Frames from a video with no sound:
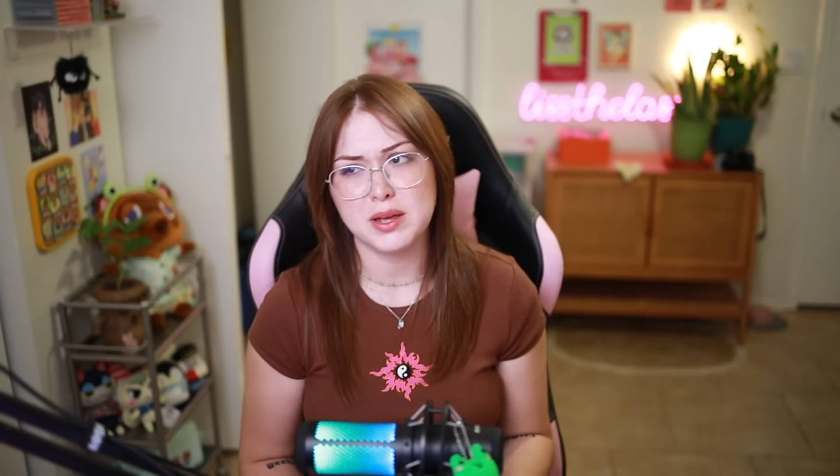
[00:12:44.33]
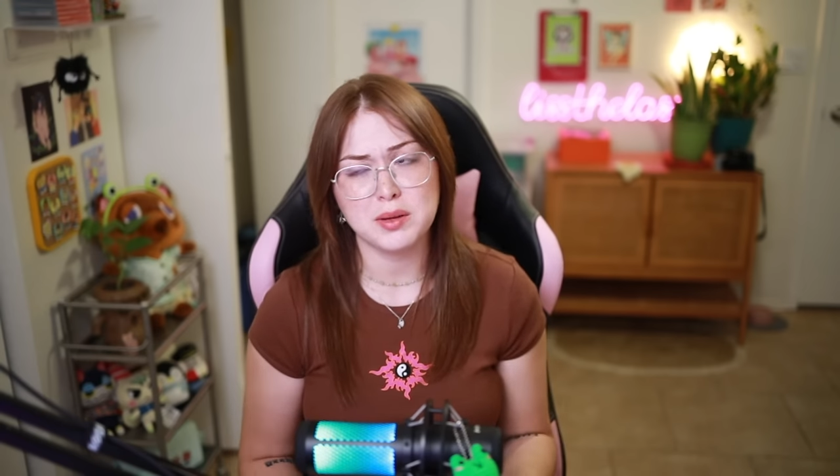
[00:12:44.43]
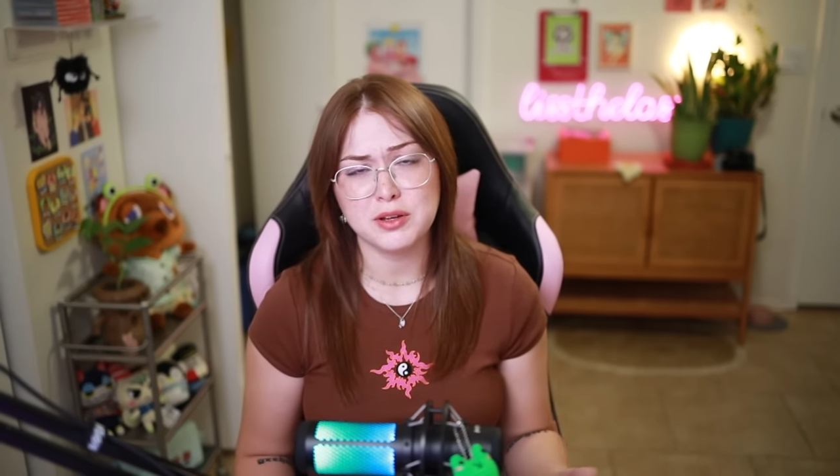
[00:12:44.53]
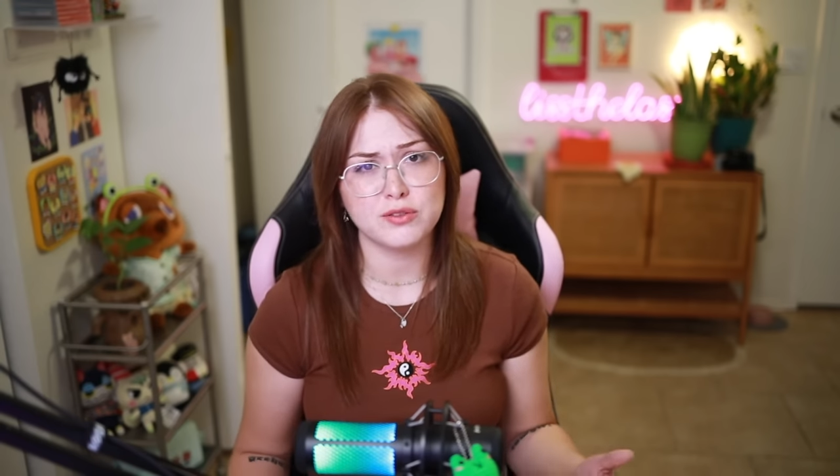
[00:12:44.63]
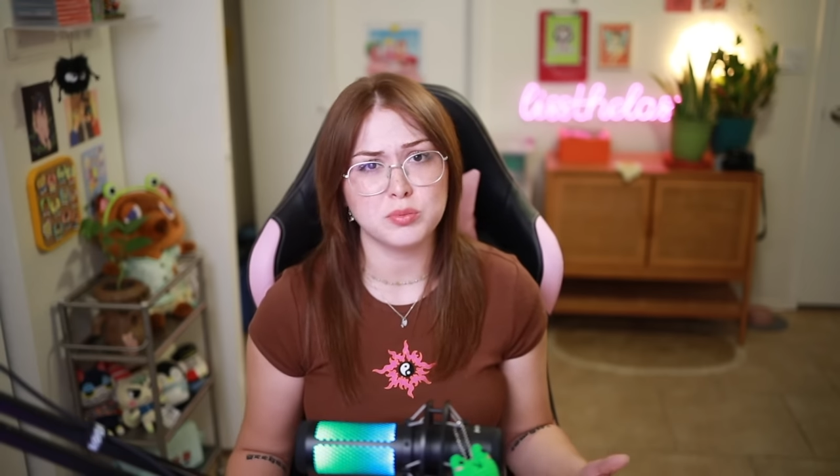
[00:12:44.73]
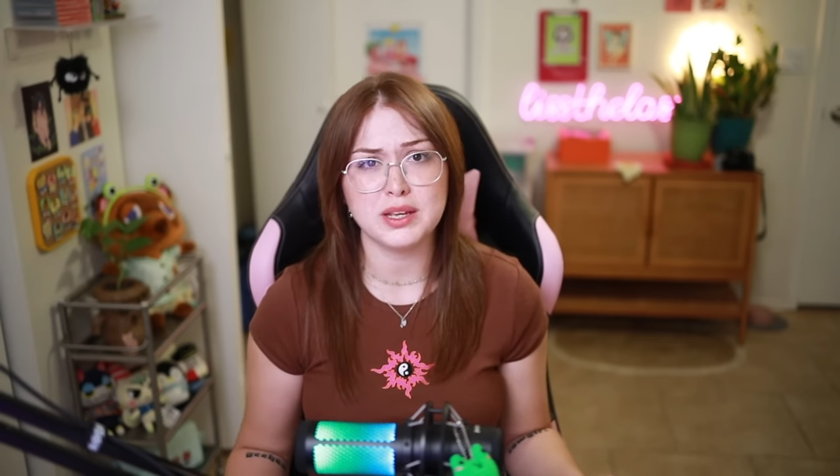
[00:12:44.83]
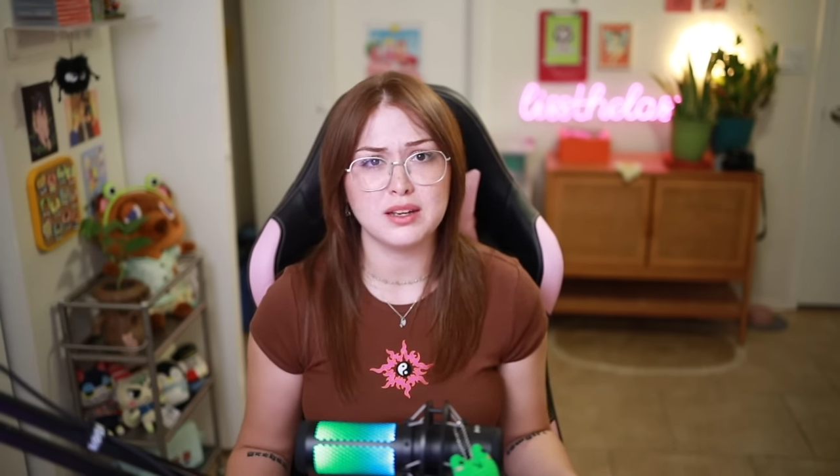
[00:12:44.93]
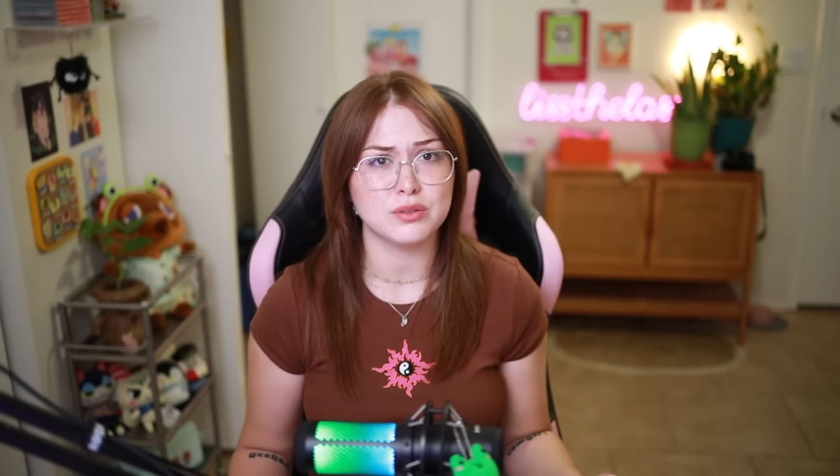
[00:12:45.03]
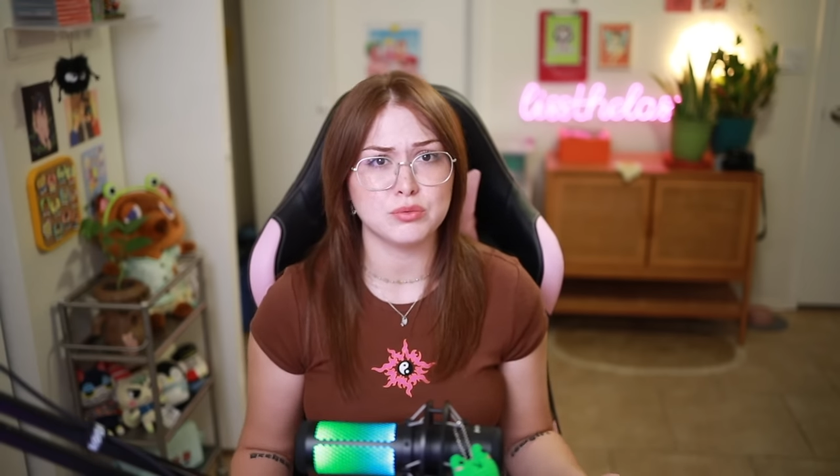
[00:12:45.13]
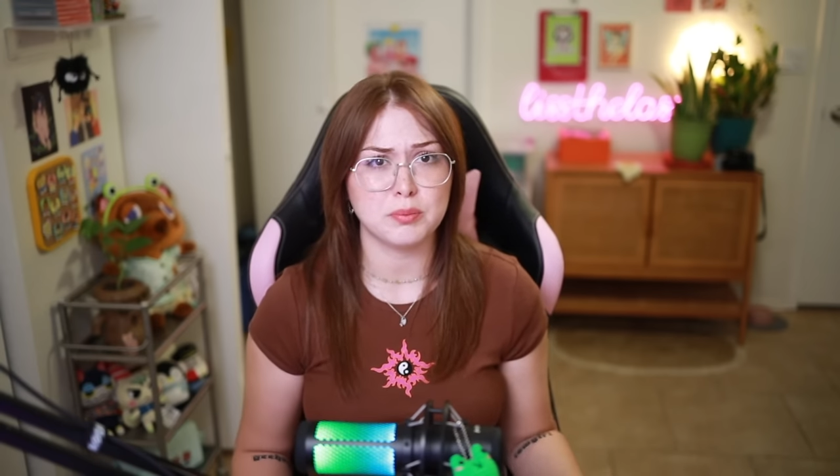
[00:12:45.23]
maybe for
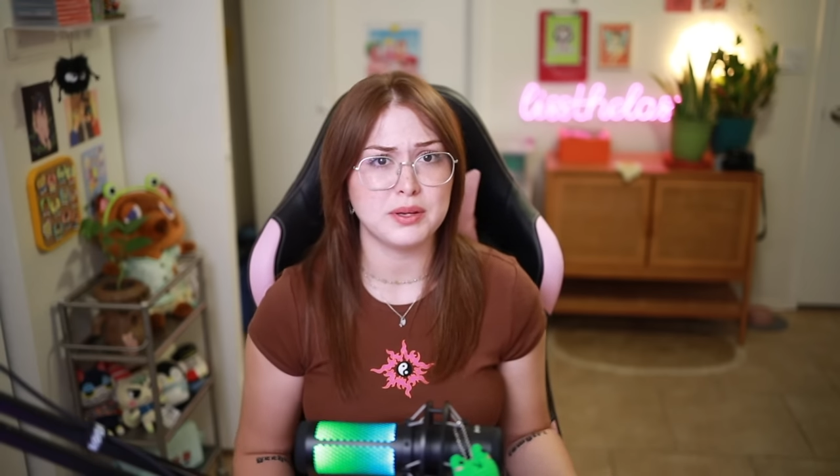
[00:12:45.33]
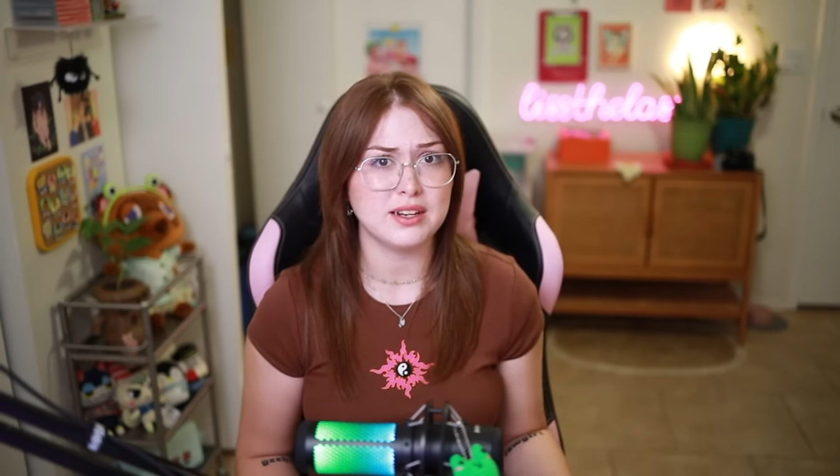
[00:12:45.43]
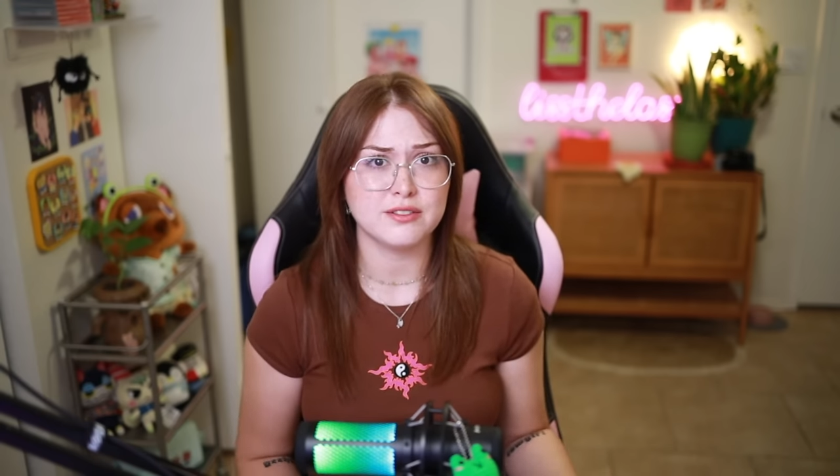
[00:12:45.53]
being a repeat